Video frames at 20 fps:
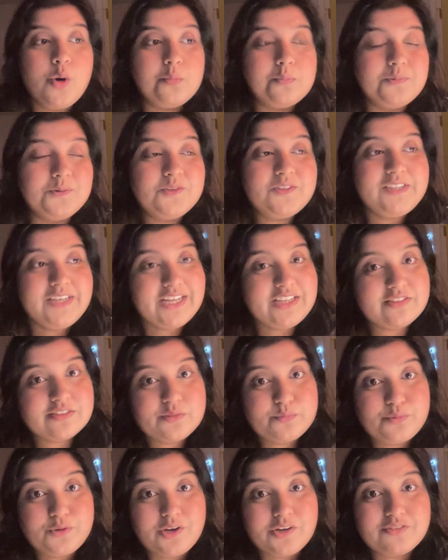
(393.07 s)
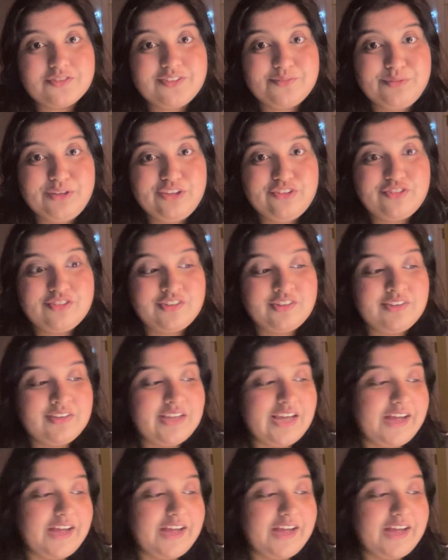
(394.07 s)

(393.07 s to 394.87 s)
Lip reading: Boussinesq approximation